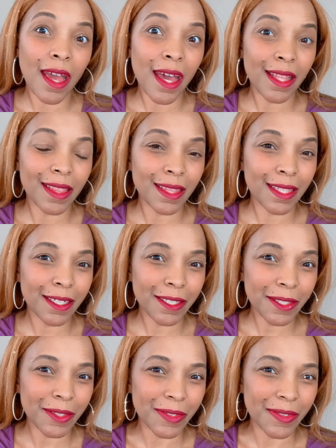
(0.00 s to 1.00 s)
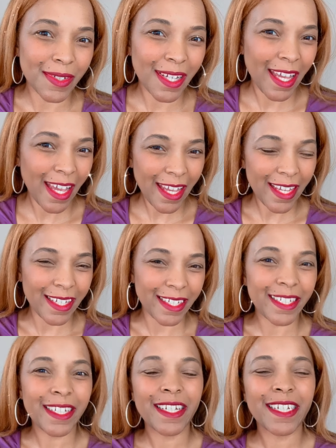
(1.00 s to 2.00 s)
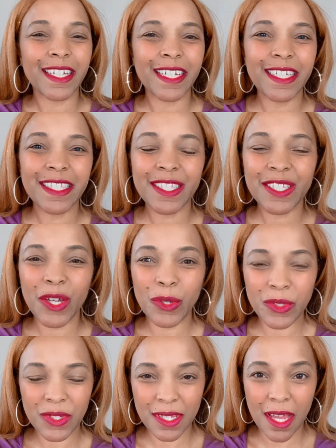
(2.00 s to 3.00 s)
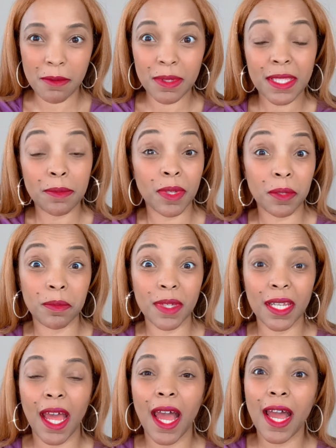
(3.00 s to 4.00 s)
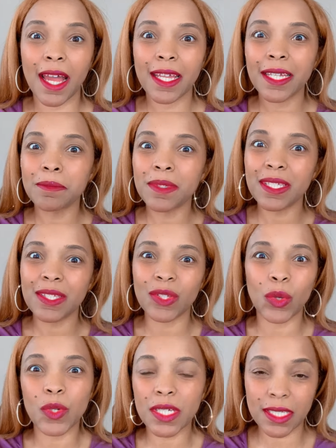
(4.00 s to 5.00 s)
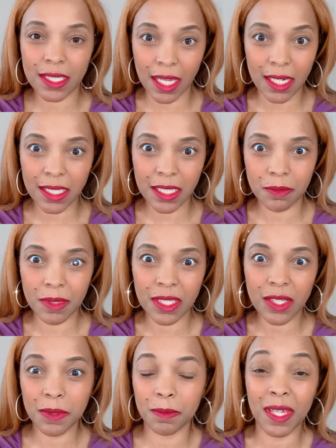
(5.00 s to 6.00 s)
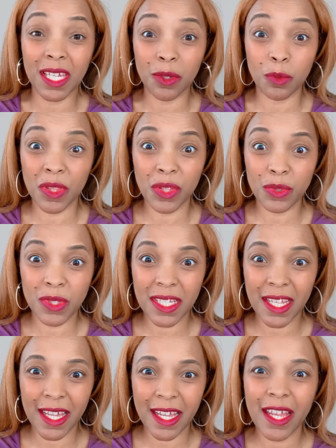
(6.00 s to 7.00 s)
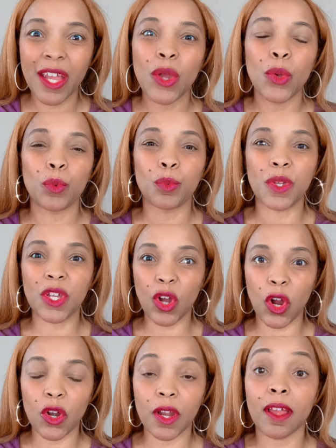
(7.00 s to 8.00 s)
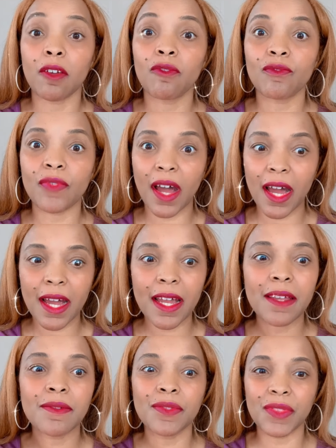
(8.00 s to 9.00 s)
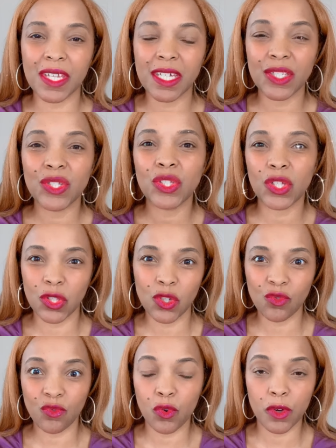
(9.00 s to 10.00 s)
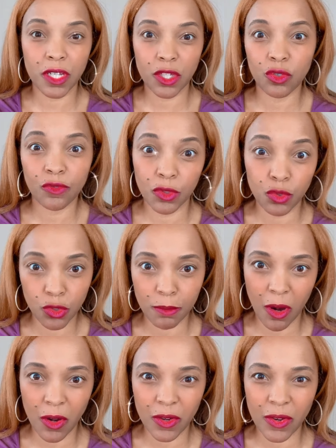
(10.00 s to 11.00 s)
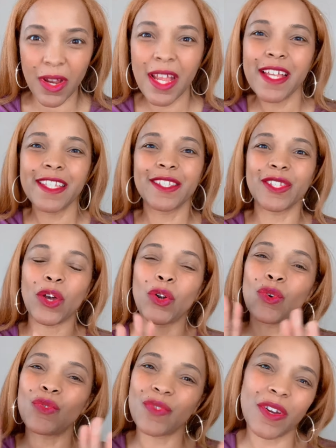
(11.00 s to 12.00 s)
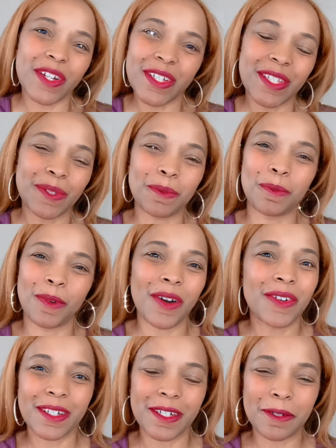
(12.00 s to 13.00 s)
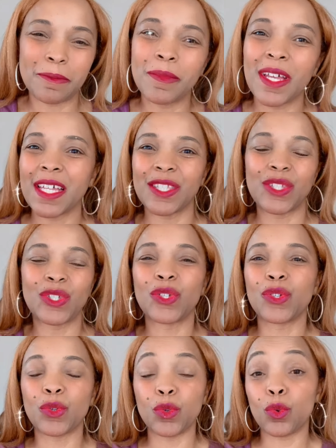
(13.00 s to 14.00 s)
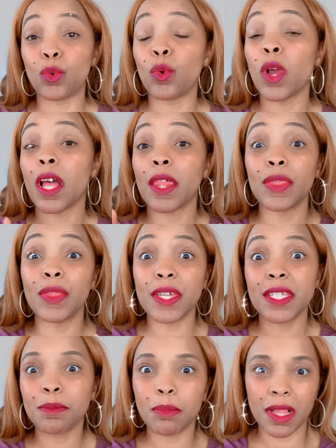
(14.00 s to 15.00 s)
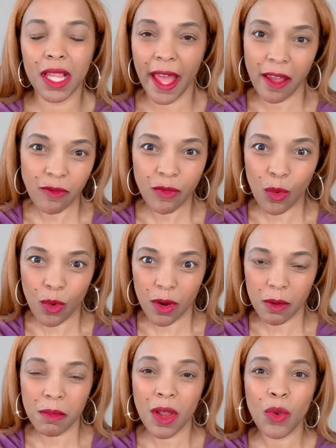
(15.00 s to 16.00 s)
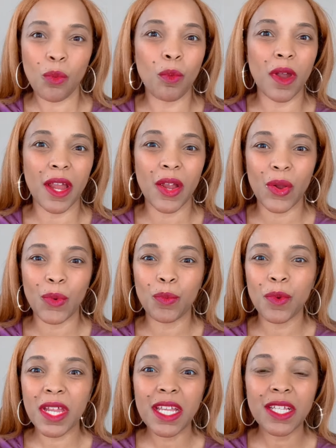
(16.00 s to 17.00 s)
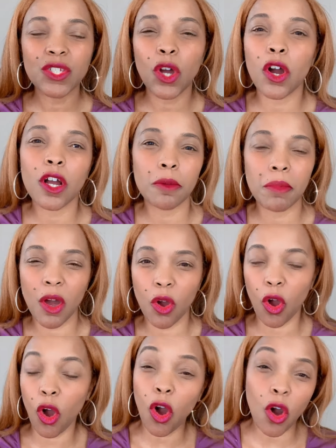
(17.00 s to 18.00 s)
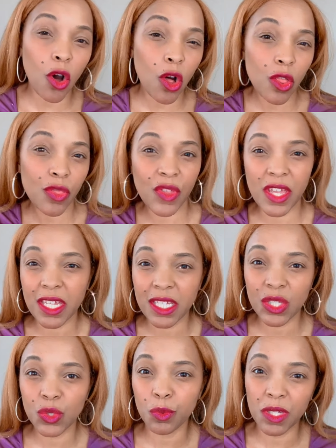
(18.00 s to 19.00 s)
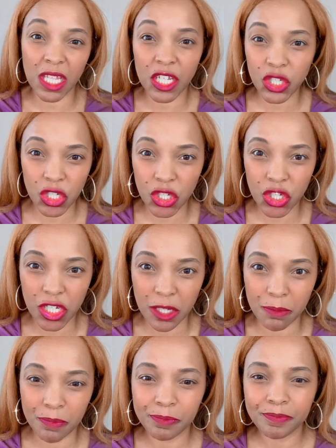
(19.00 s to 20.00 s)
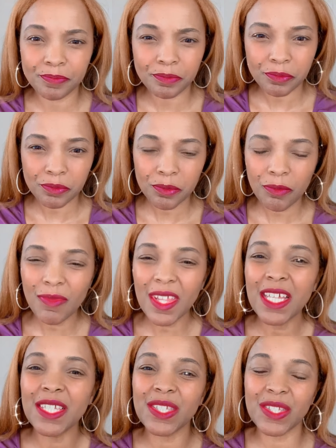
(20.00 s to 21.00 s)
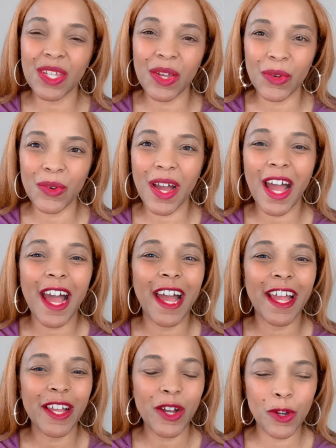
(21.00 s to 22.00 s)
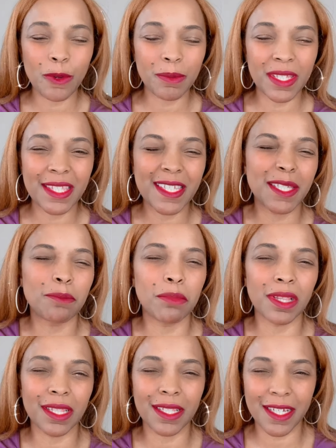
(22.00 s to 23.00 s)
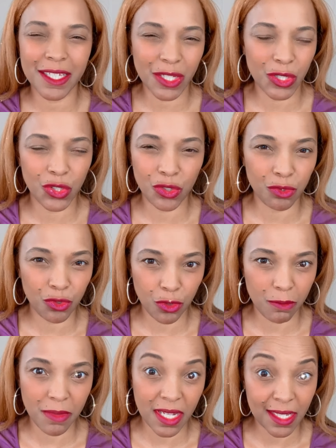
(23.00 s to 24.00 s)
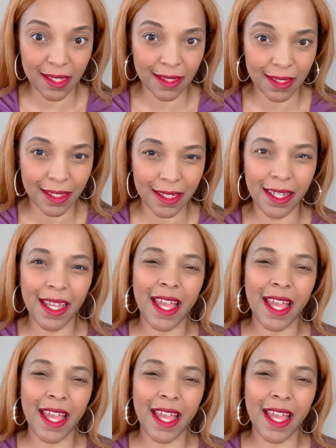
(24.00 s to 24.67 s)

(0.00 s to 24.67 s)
Hello. Hey, it's Coach Tabatha Pittman. I am so excited to be speaking with you today regarding 5 things to look for in your future partner. So, first, welcome to this platform where we talk about all things relationship. So, I hope that this blesses you tremendously.